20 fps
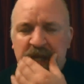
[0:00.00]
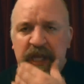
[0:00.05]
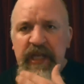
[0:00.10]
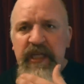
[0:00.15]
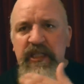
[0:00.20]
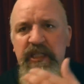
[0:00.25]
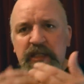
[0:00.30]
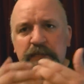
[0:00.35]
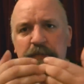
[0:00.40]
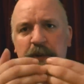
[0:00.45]

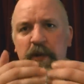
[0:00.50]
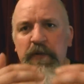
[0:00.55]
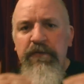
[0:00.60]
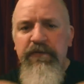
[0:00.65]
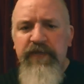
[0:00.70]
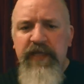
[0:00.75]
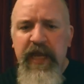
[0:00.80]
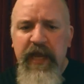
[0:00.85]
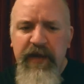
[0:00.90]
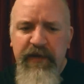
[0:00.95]
It
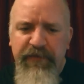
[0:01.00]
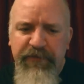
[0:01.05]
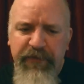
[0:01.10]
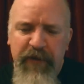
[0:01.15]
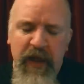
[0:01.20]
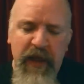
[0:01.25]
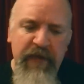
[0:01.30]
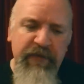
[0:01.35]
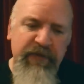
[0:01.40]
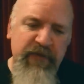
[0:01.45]
smooths out the
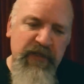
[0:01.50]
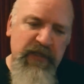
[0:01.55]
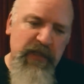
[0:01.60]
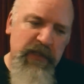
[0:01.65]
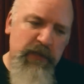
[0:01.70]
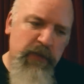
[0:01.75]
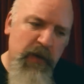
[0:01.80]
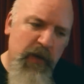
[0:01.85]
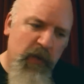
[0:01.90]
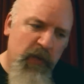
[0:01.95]
flavours
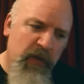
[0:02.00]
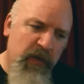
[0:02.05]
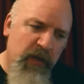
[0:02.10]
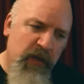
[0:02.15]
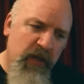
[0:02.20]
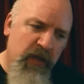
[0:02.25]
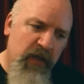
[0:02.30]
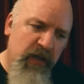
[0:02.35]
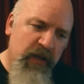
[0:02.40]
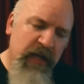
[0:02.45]
as well.
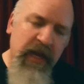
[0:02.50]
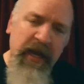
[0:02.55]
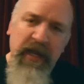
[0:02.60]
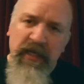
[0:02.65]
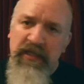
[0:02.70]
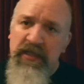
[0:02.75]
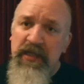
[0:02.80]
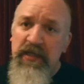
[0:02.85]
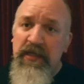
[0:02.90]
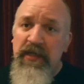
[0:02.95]
Now
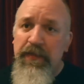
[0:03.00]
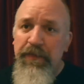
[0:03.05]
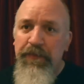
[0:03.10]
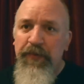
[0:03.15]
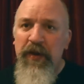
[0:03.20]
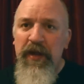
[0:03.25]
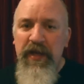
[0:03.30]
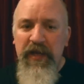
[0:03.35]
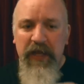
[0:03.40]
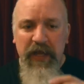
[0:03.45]
that's
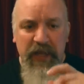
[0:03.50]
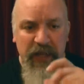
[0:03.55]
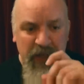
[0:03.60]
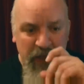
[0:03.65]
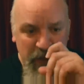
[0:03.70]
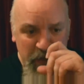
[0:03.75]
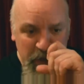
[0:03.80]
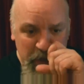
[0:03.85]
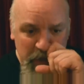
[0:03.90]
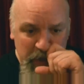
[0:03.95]
completely,
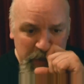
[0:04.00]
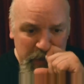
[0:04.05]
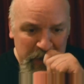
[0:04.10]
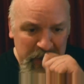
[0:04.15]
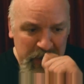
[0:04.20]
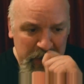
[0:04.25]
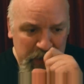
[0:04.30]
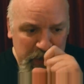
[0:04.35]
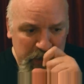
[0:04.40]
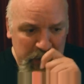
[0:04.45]

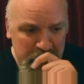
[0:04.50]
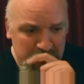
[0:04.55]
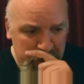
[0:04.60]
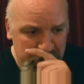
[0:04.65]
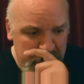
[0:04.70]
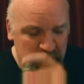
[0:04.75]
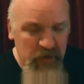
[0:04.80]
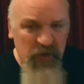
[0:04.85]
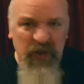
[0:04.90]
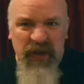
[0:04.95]

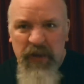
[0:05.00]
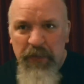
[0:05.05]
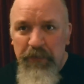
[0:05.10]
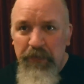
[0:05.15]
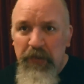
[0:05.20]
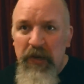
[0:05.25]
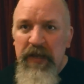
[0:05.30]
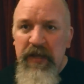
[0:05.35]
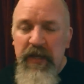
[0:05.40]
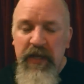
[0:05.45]
um, not
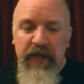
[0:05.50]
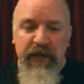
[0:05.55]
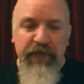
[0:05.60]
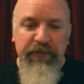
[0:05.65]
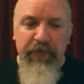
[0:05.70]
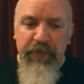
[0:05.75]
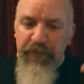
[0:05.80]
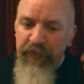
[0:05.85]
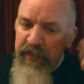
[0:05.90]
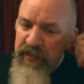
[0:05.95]
completely
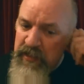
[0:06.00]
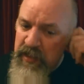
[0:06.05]
different, but